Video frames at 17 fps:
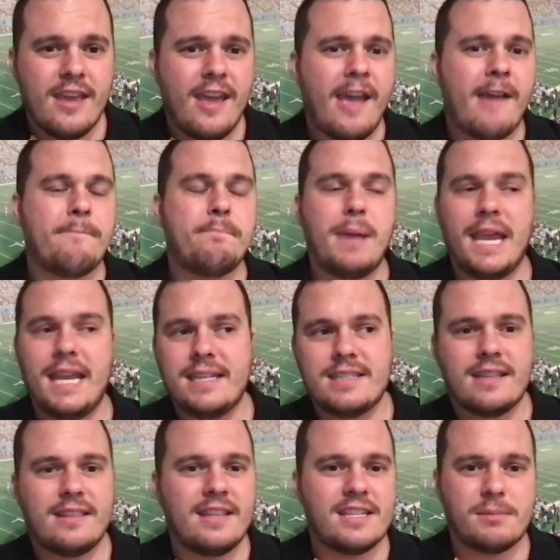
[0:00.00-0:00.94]
have
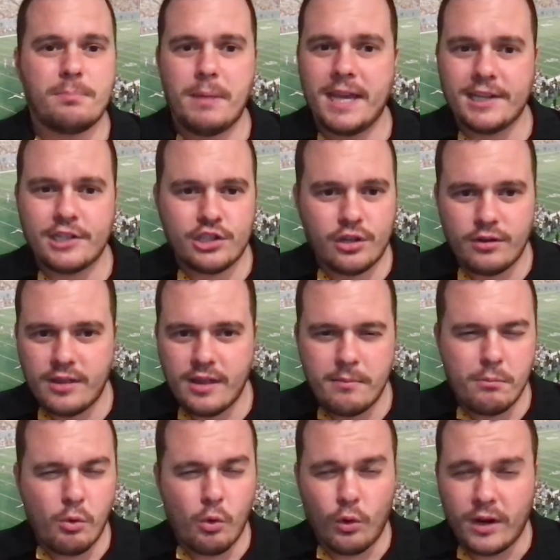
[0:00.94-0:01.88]
painted this picture
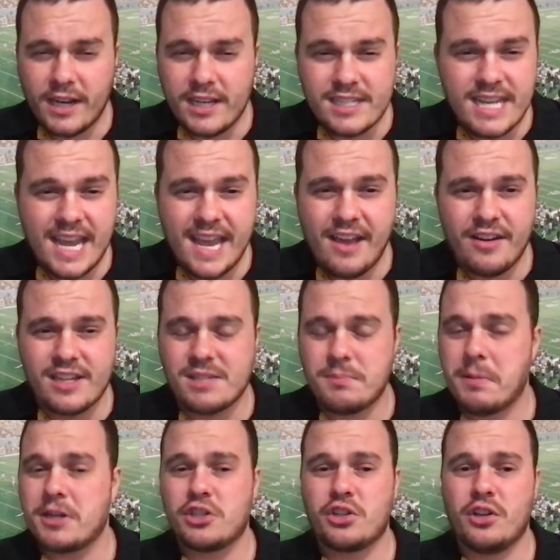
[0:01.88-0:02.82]
that Morgantown,
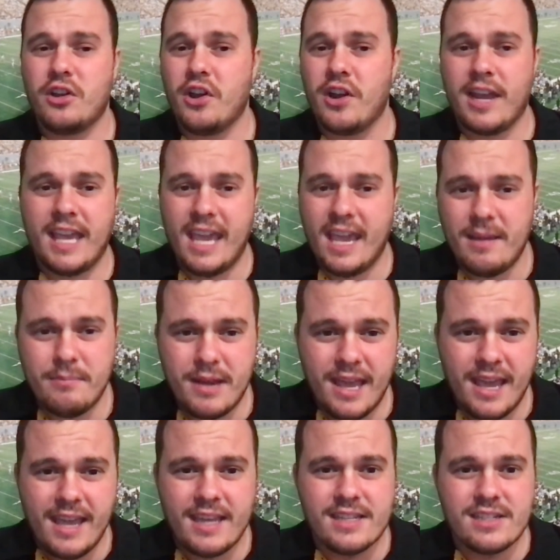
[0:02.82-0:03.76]
especially on a game
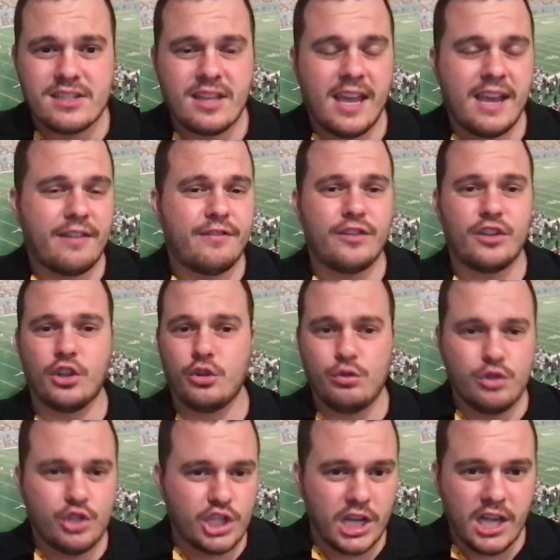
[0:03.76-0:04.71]
day, is like
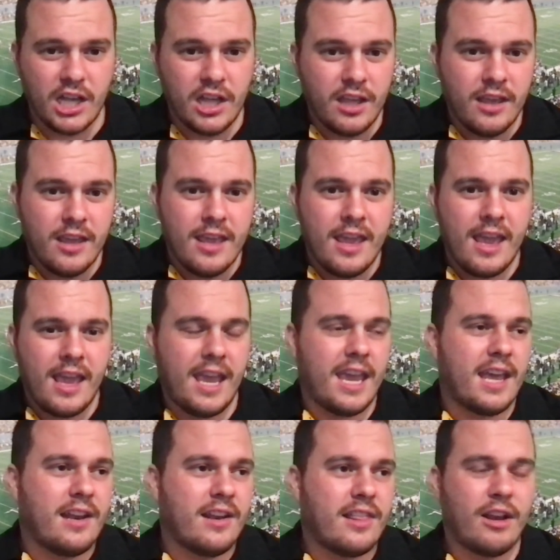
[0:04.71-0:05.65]
Fallujah,
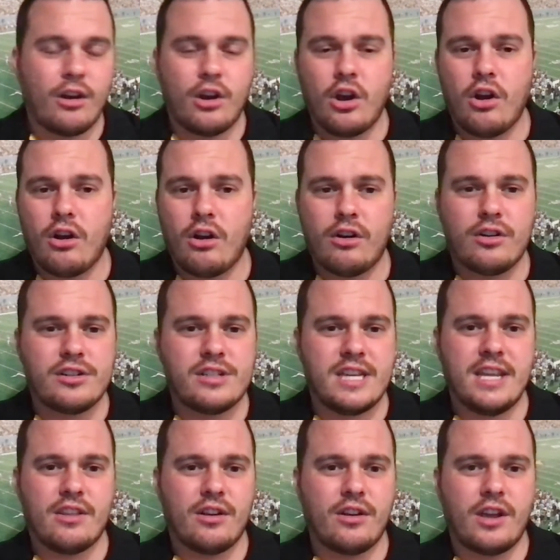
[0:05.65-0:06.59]
and their cars
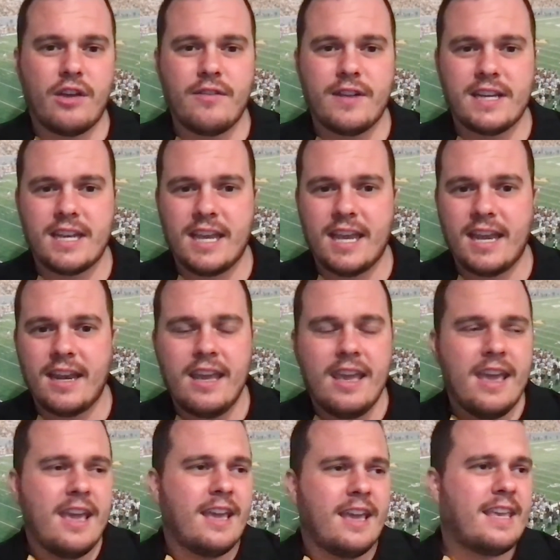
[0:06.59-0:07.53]
either going to get
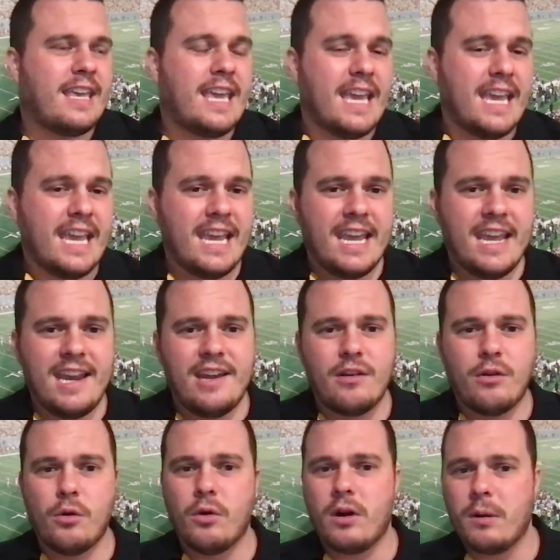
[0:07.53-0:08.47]
keyed
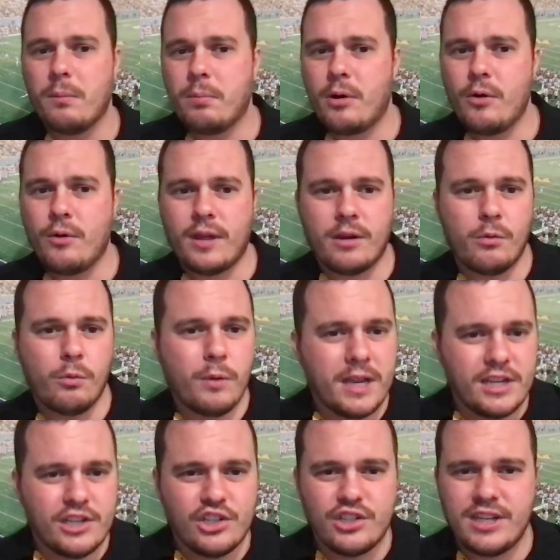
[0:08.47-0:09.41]
or broken
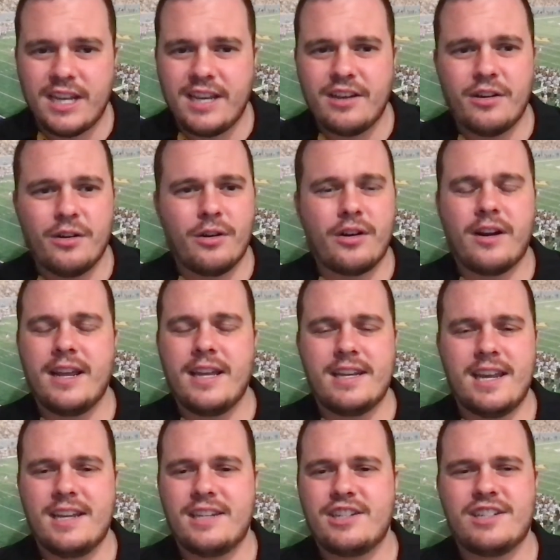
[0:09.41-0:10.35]
windshield, or
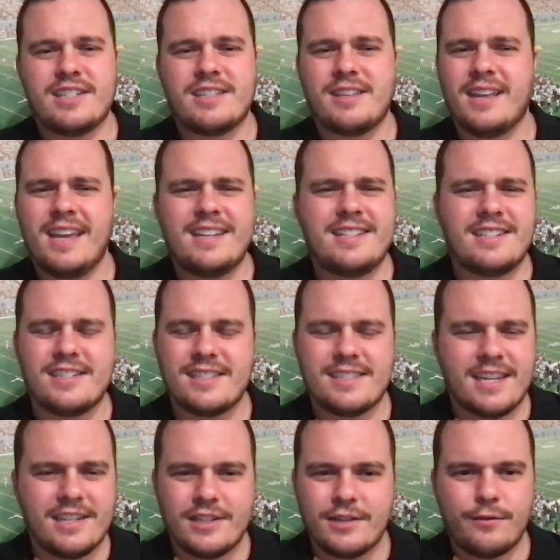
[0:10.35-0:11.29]
it's just
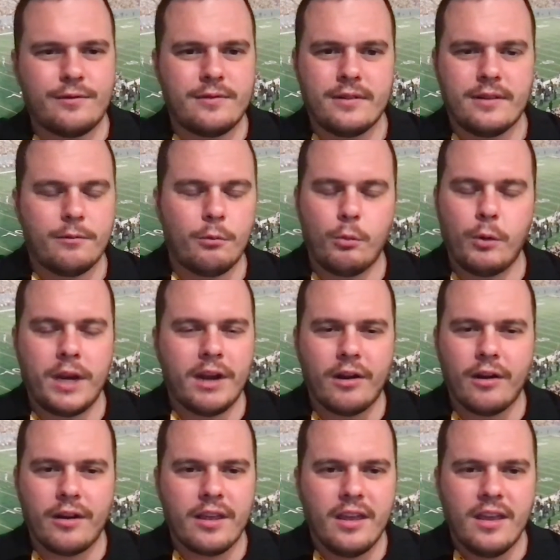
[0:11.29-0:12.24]
such
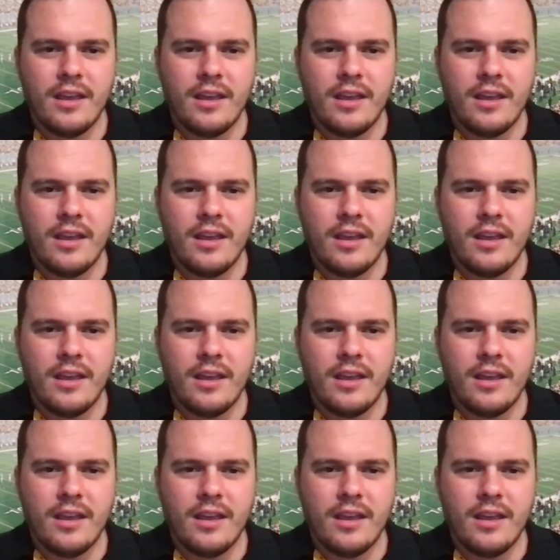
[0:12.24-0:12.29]
weird